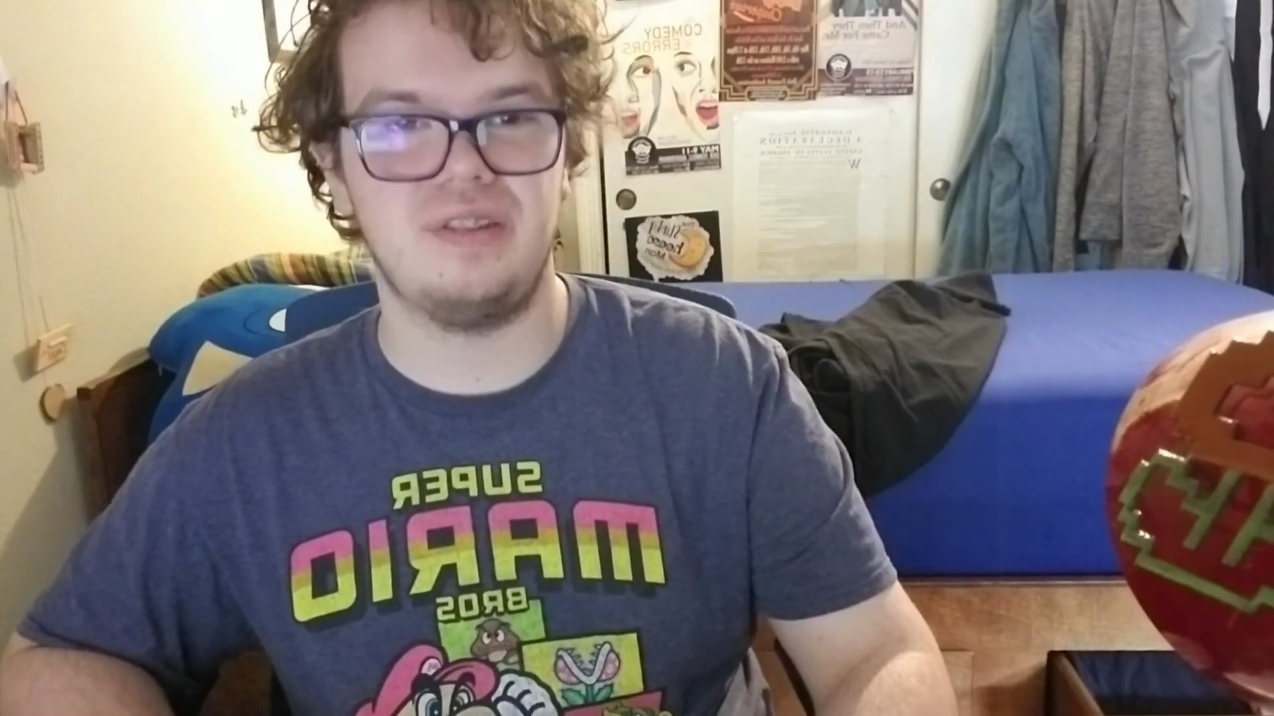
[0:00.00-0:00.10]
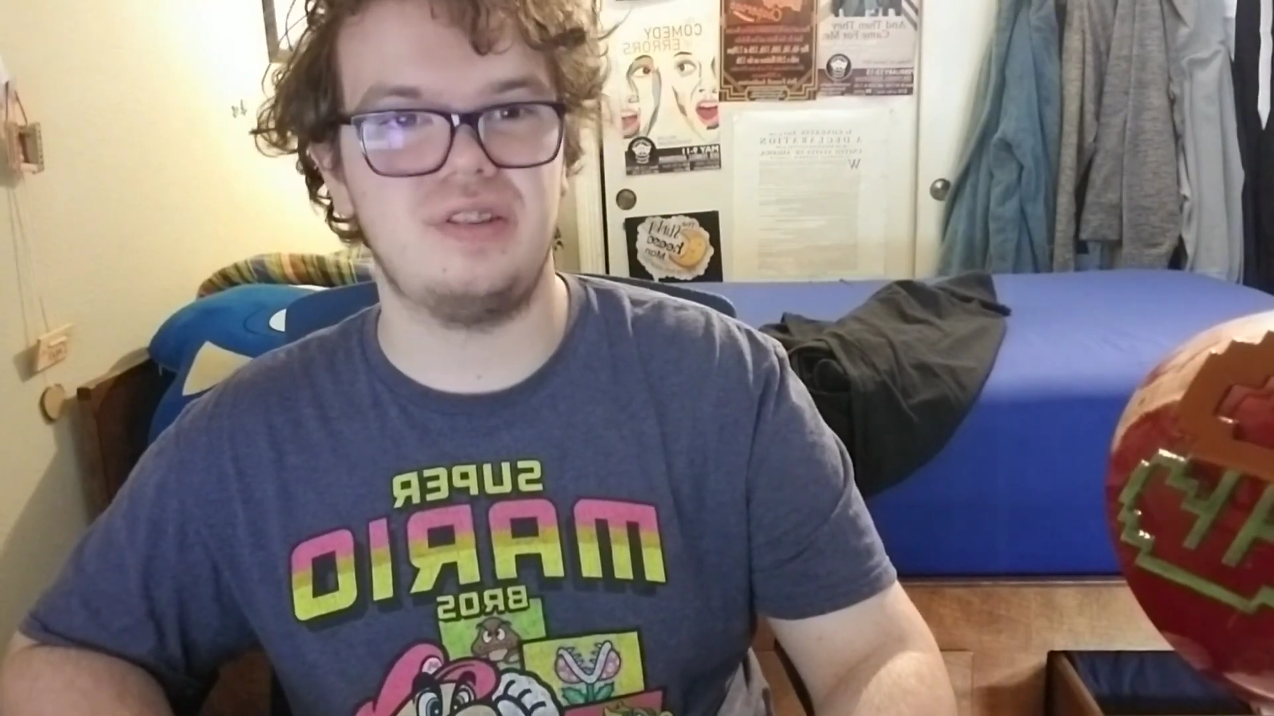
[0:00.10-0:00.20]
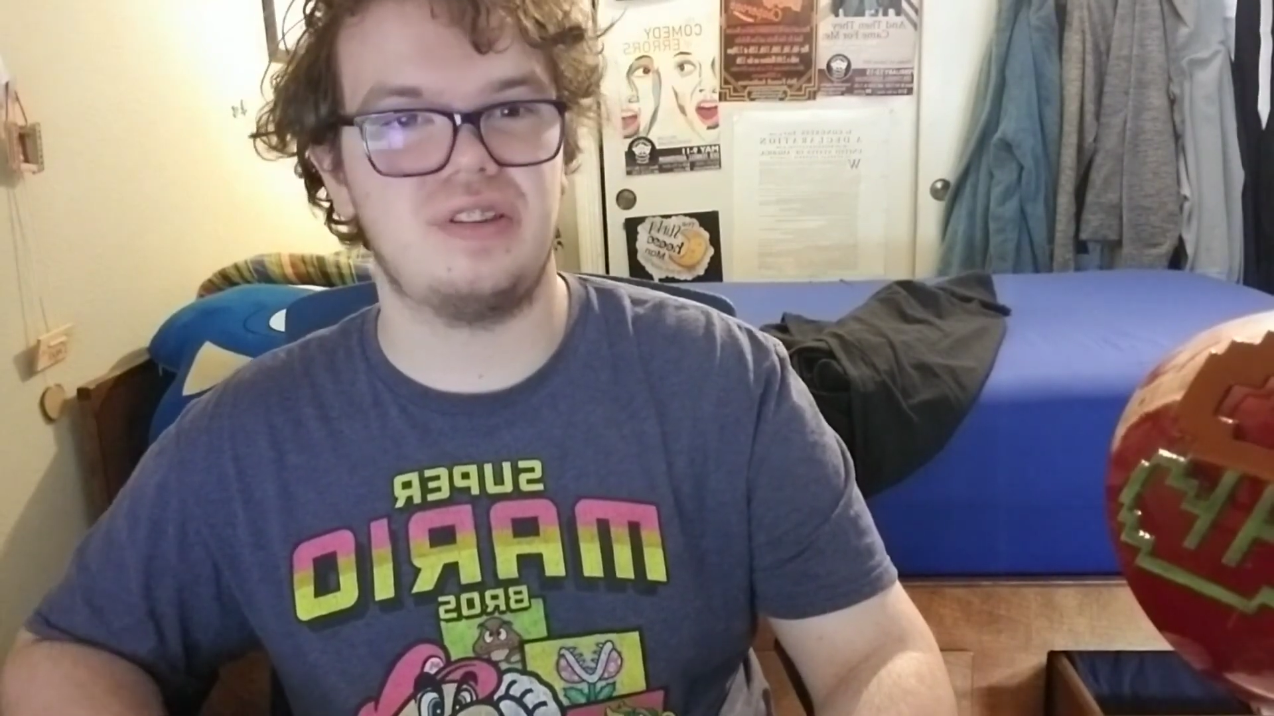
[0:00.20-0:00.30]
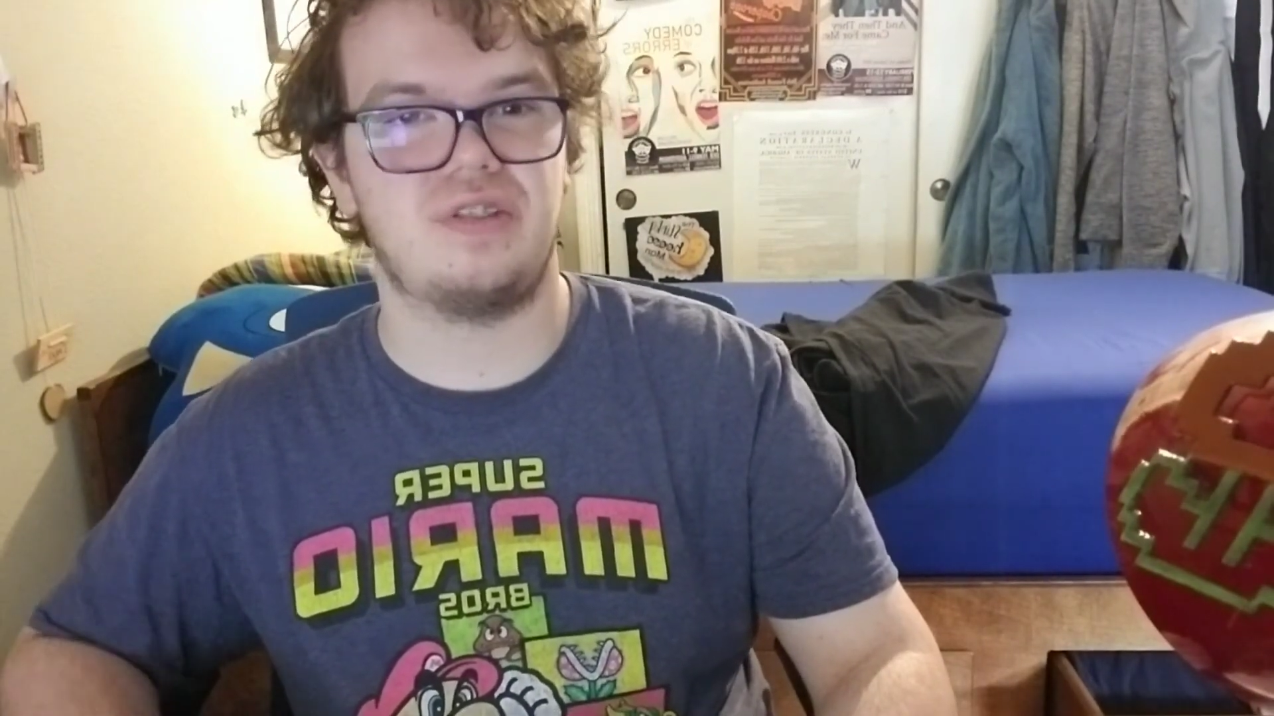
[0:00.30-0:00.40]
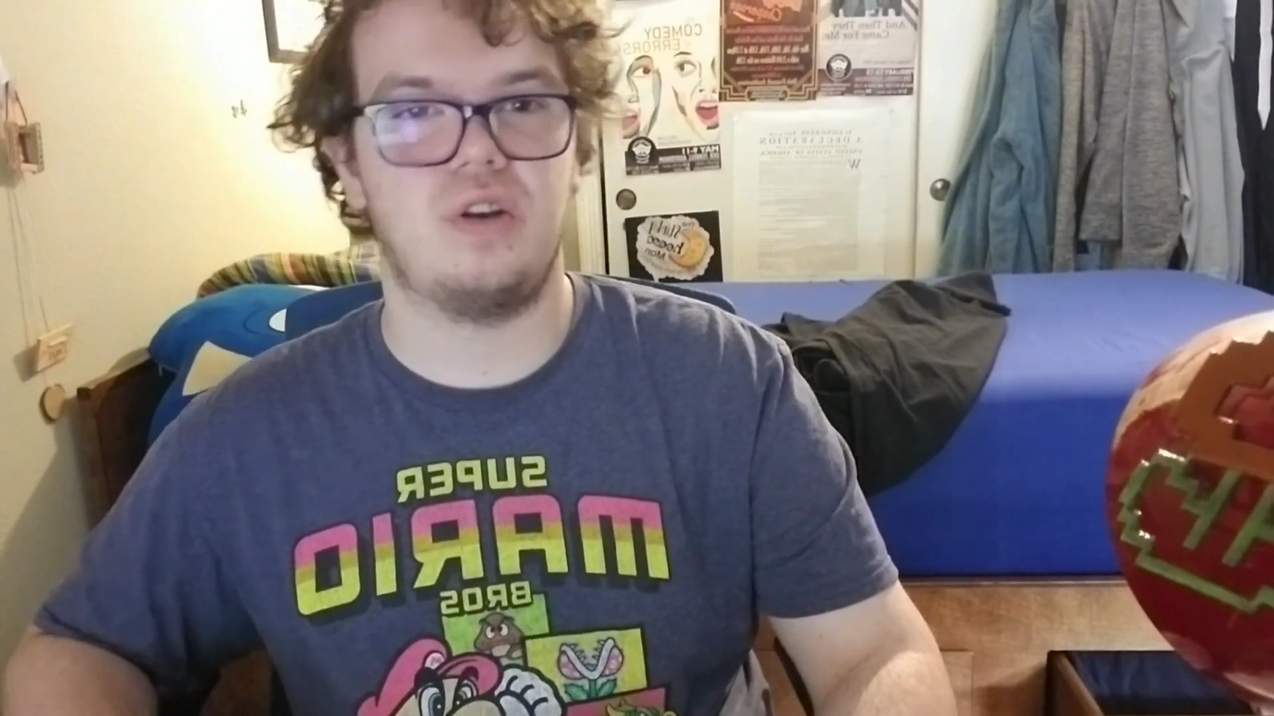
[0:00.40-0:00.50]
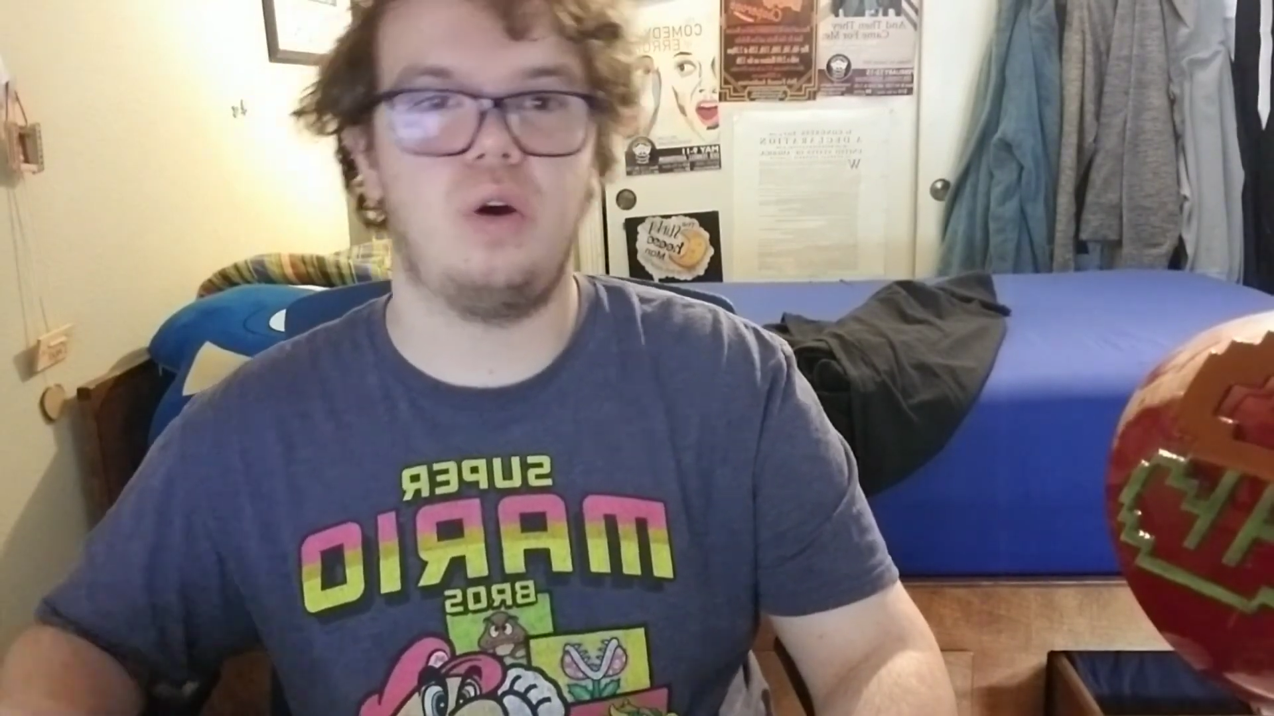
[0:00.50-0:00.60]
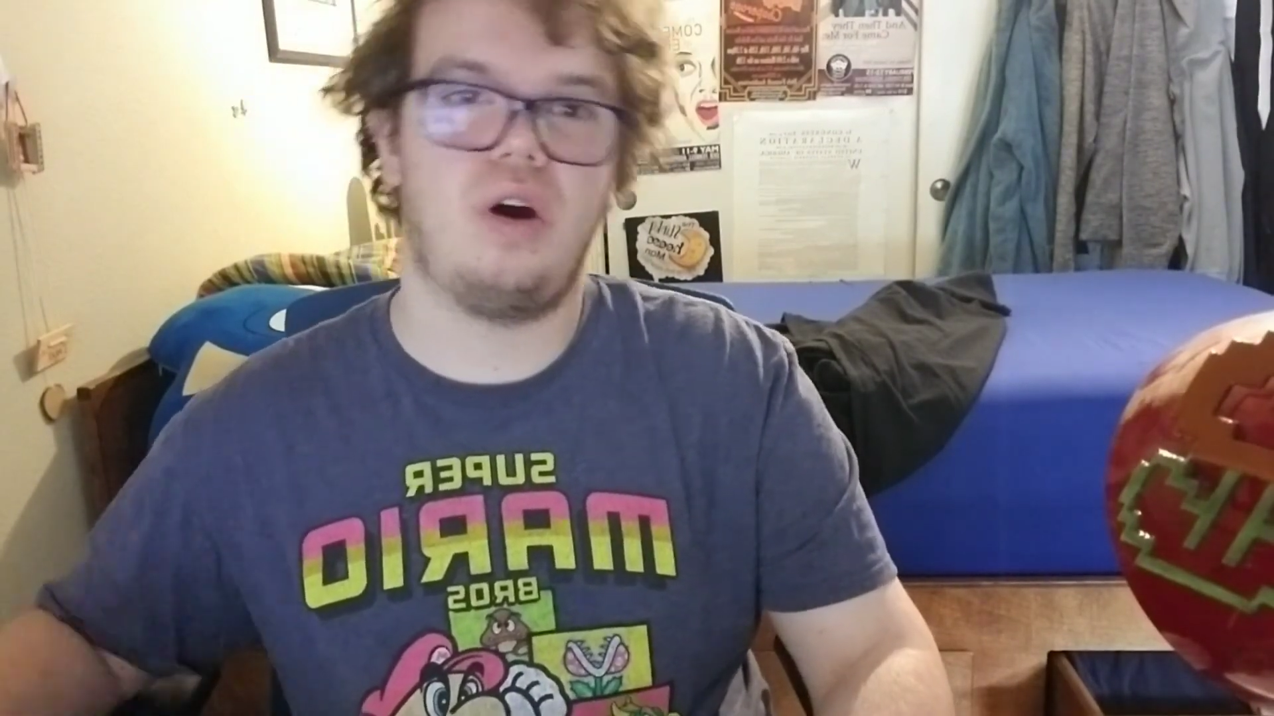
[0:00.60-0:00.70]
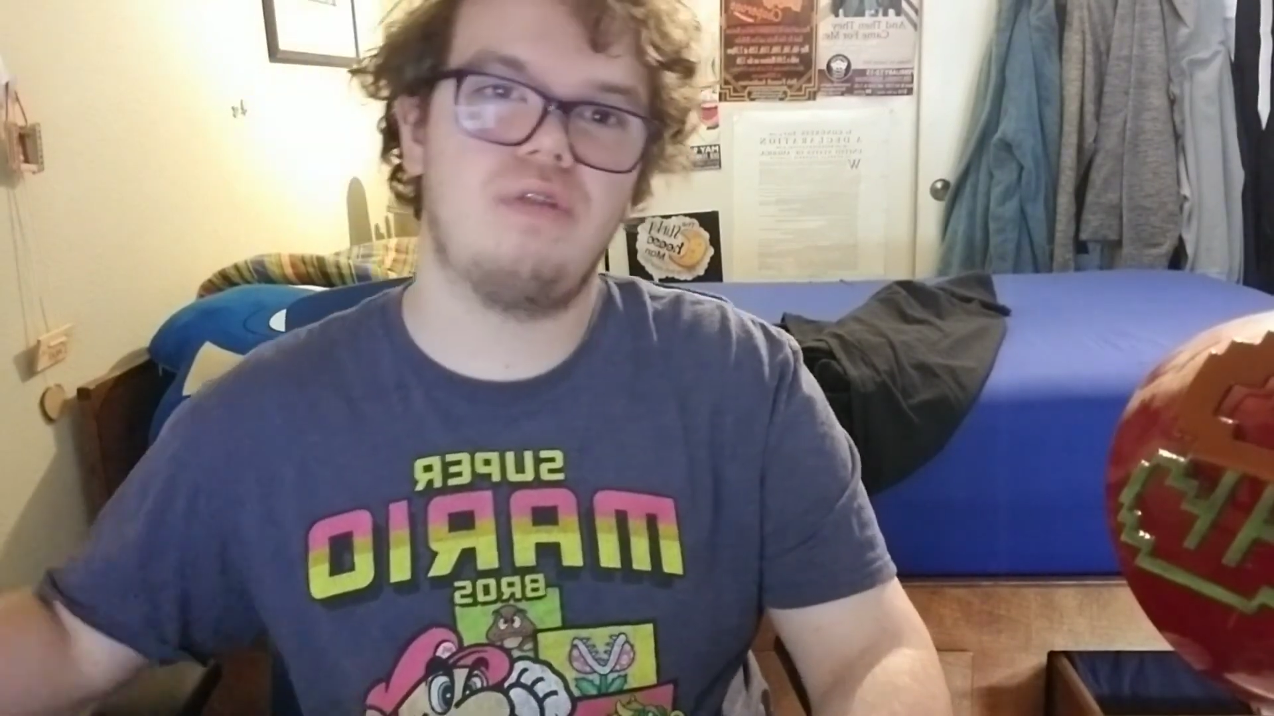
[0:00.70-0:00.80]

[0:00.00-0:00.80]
just go all